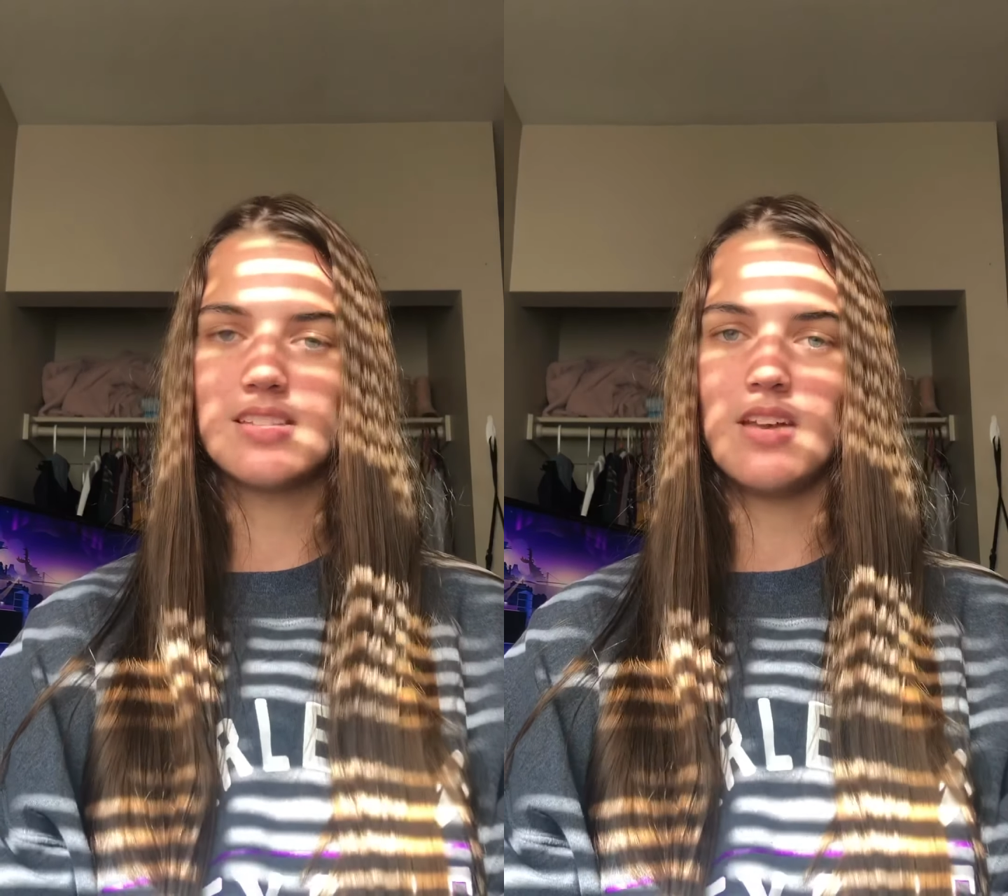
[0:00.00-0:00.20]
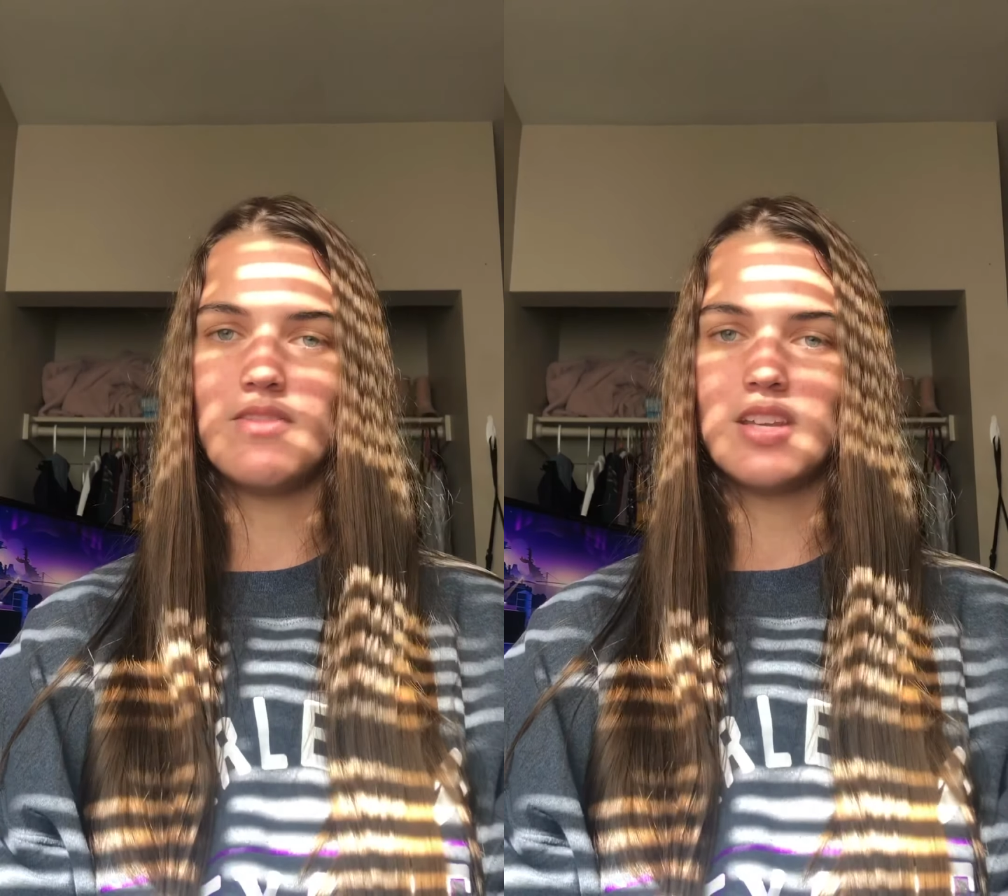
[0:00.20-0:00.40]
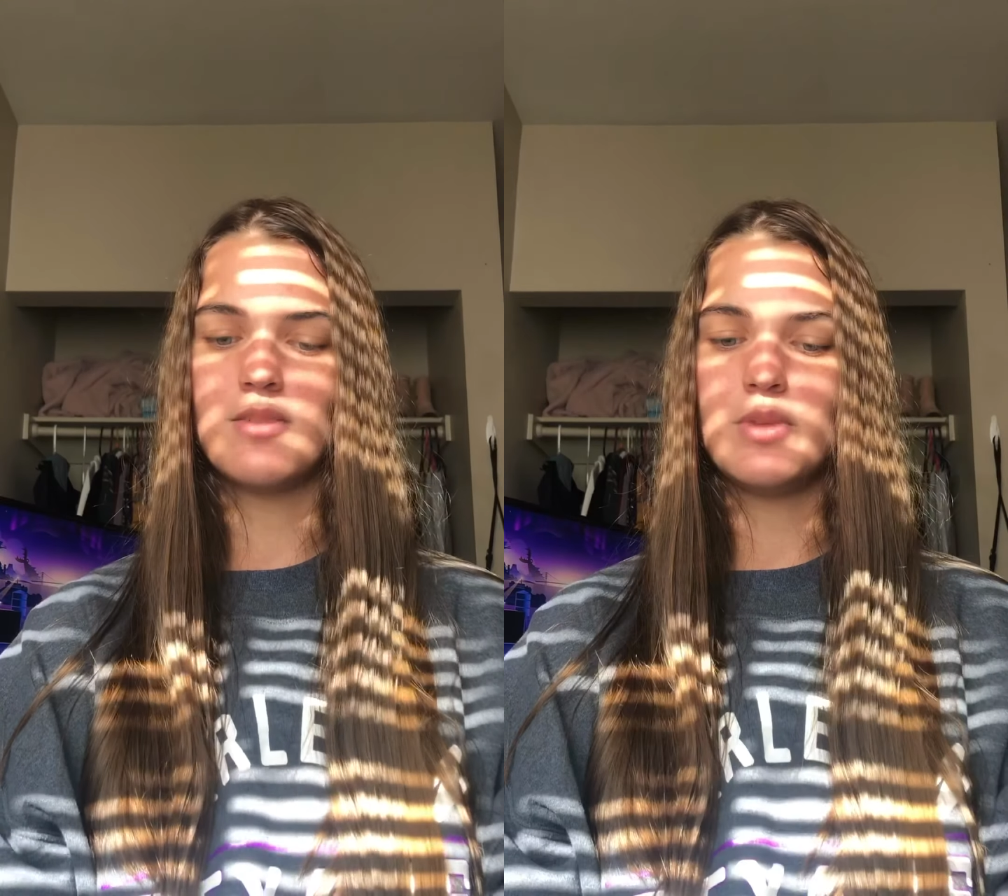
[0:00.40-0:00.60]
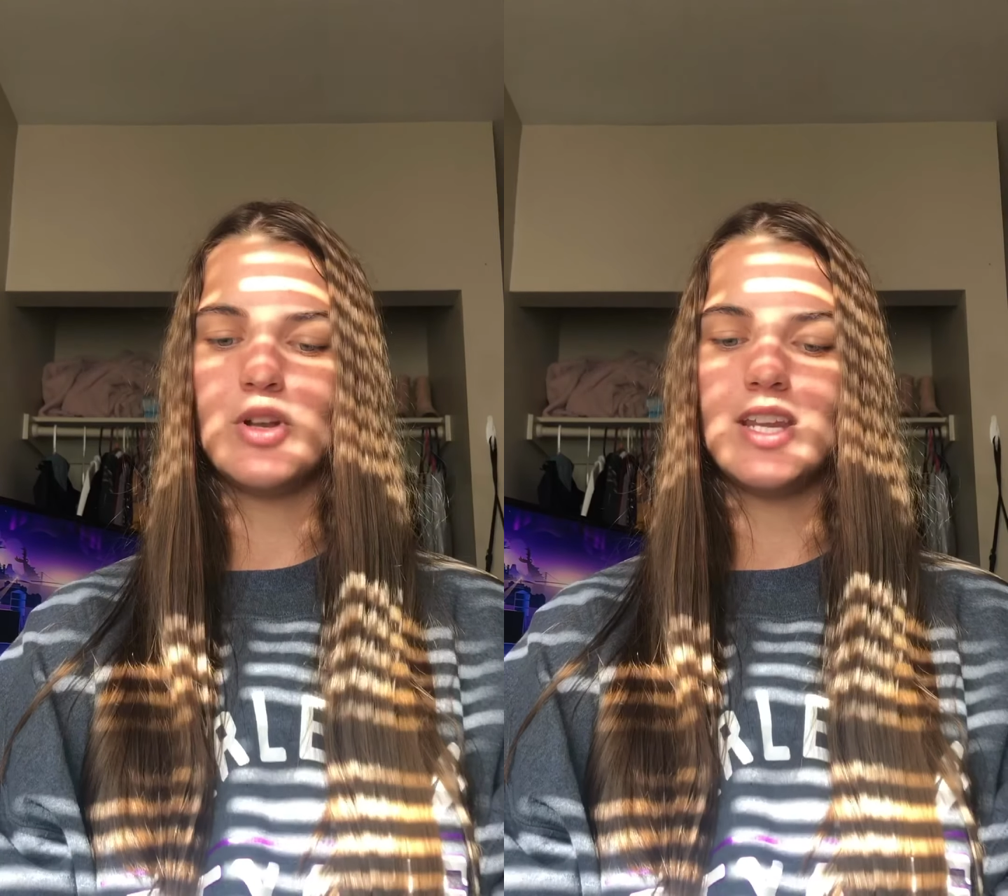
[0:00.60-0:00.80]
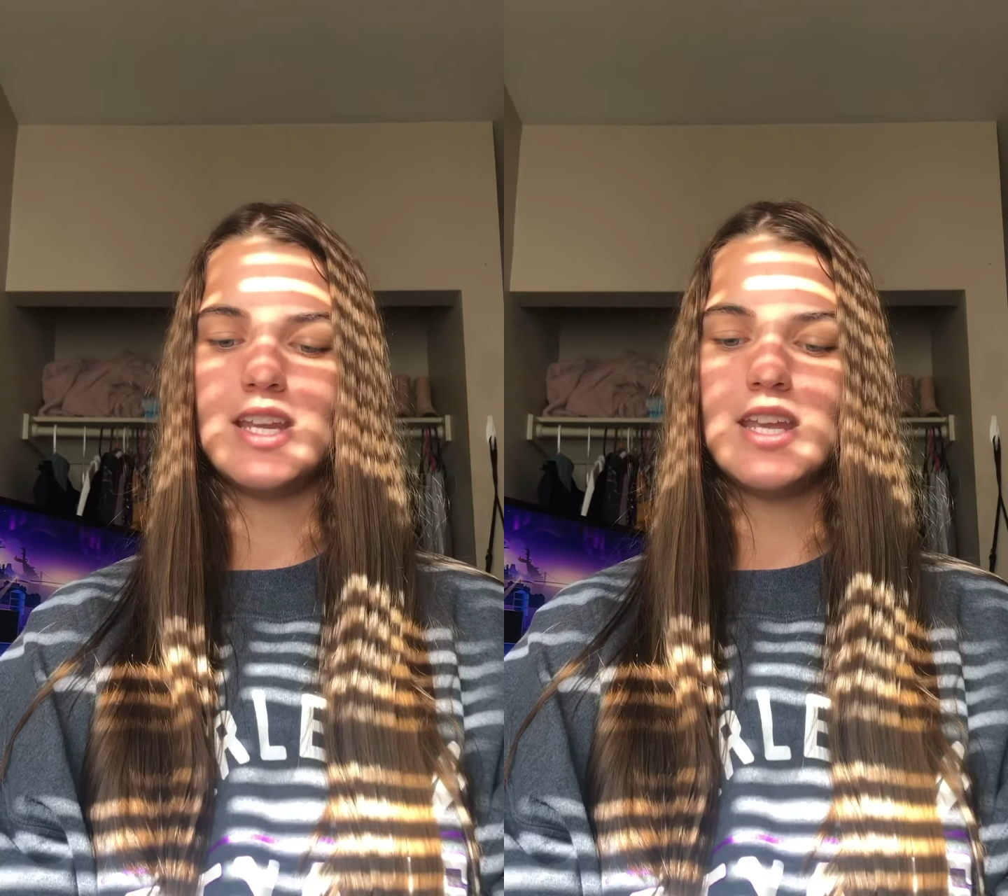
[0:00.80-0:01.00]
of the
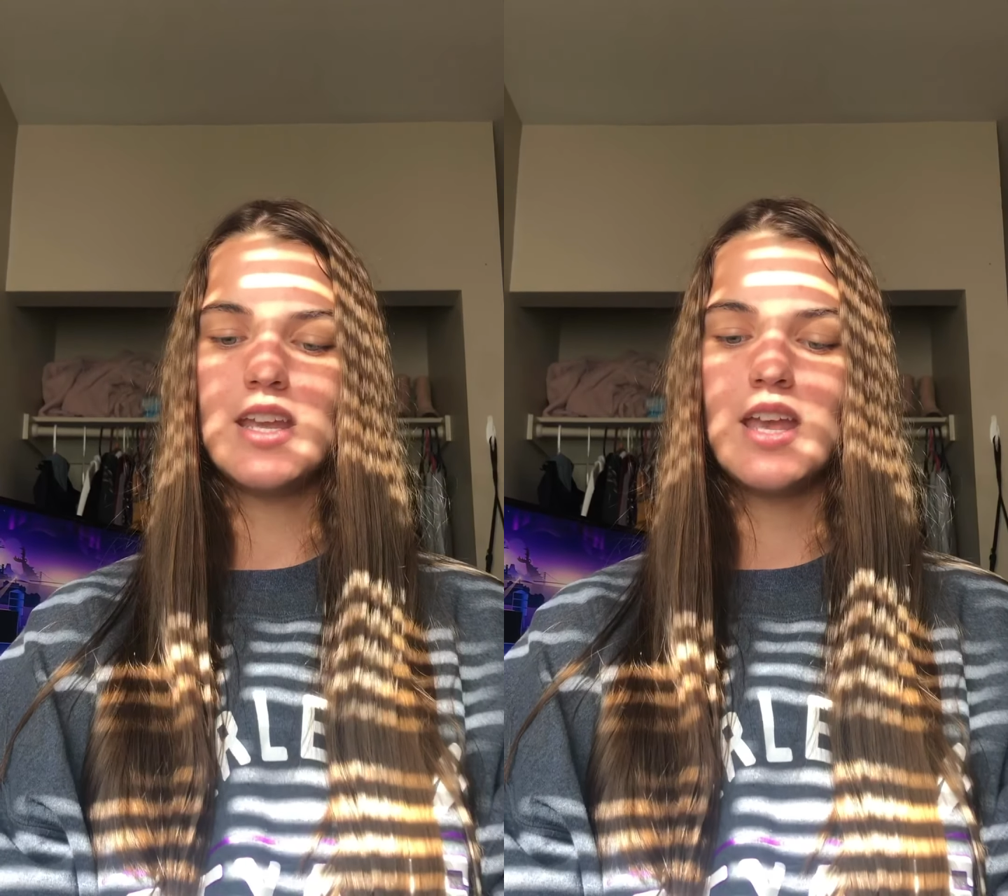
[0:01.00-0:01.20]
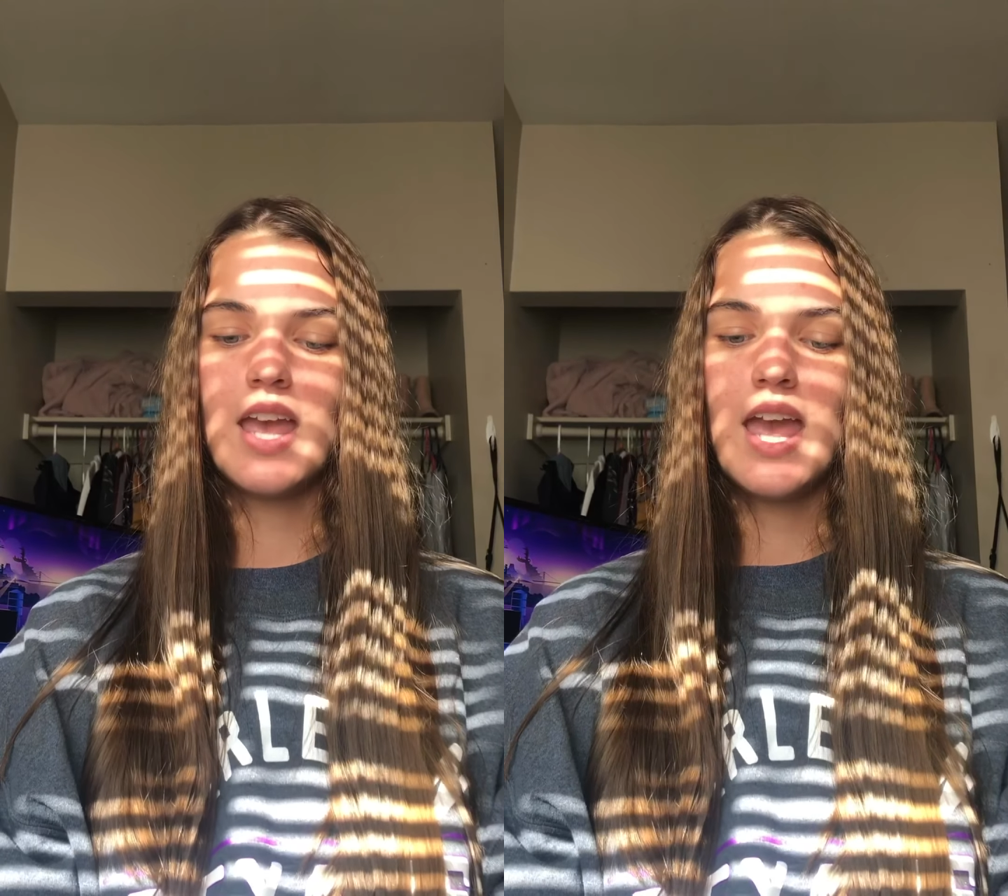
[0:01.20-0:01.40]
community